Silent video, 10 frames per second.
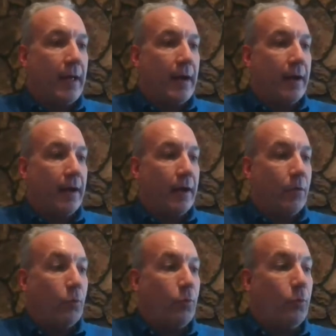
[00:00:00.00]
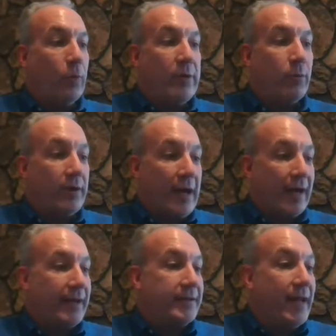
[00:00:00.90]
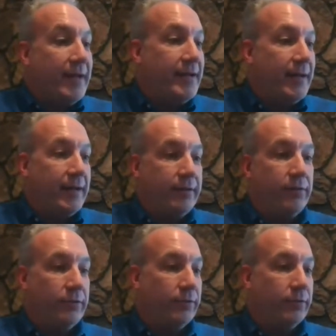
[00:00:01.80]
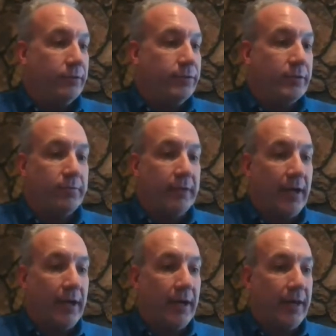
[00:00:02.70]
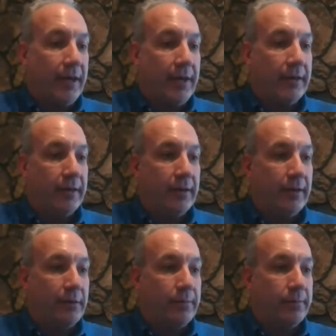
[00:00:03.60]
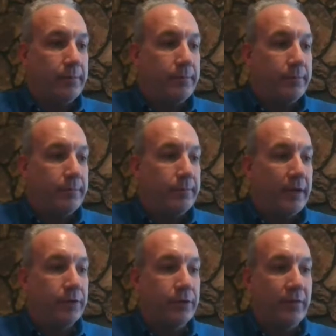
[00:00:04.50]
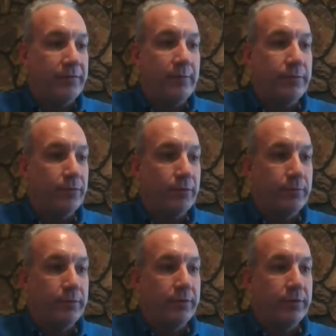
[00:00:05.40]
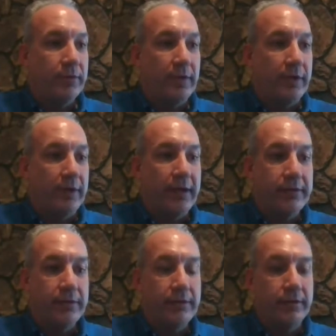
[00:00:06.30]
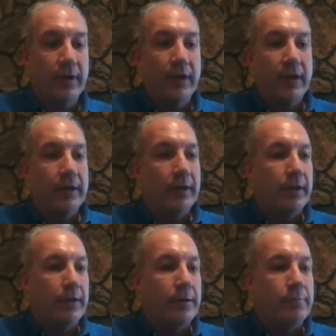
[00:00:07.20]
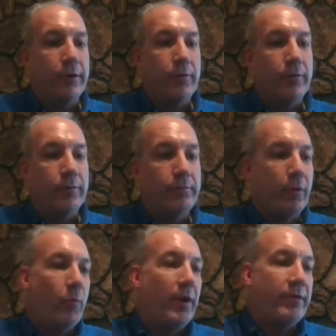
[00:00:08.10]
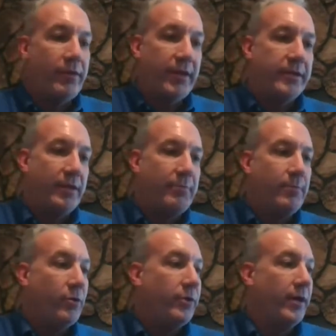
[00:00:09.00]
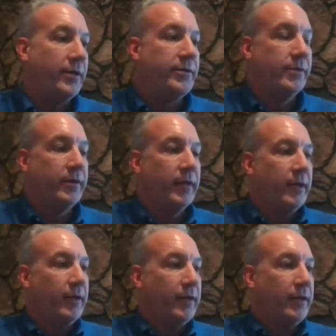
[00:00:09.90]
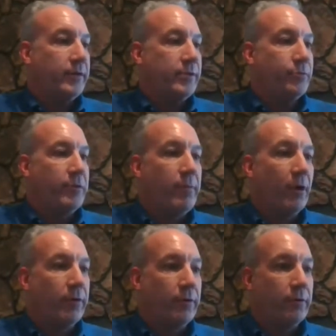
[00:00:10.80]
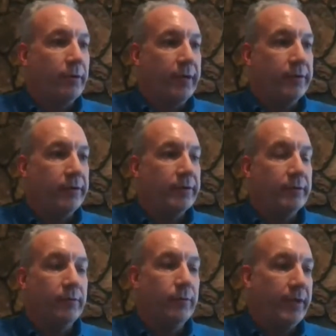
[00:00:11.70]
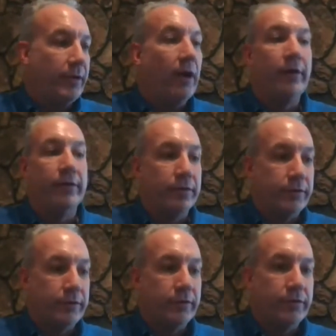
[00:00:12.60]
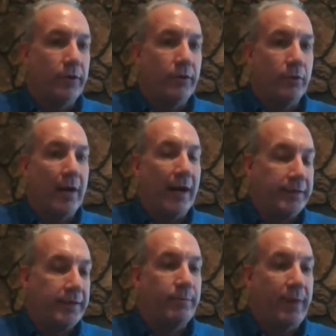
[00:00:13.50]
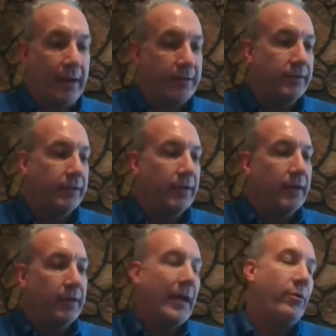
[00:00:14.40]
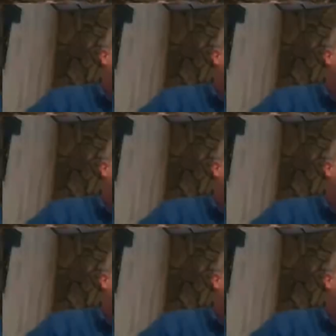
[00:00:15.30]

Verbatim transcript: uh, we were not intending to supply um, Microsoft Teams Rooms uh, kits, um, but but one of the things that Mimo does is we partner with with others. So I suspect, I don't